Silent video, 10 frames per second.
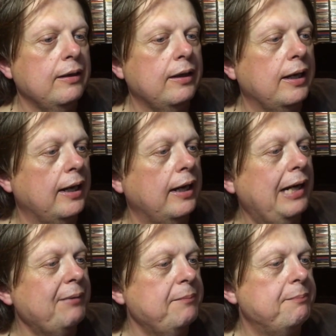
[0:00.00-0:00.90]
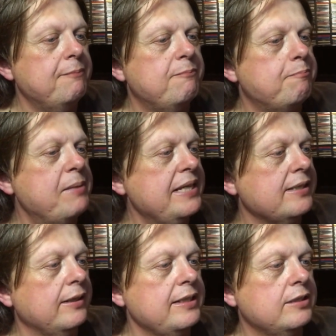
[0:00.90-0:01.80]
And then
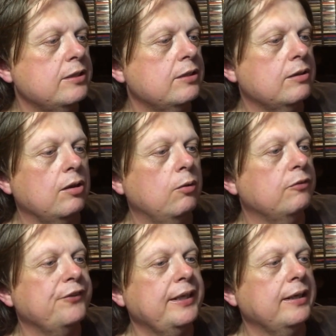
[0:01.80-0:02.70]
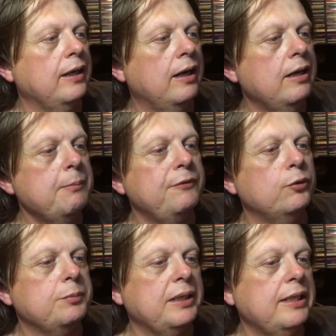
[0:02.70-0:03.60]
B-side is Goldfinger,
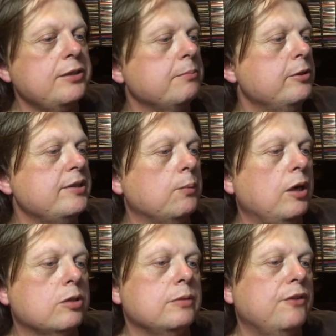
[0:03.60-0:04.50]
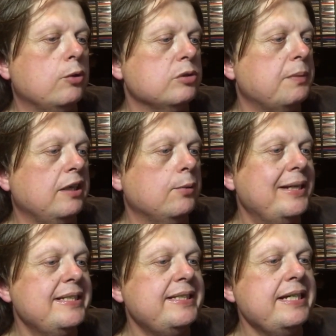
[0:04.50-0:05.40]
performed by London Music Works with vocals by
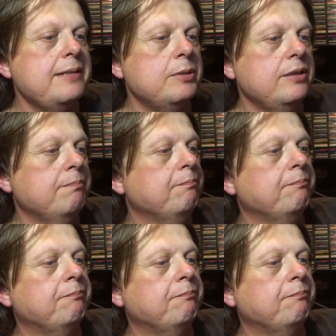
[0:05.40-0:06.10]
Louise Dearman.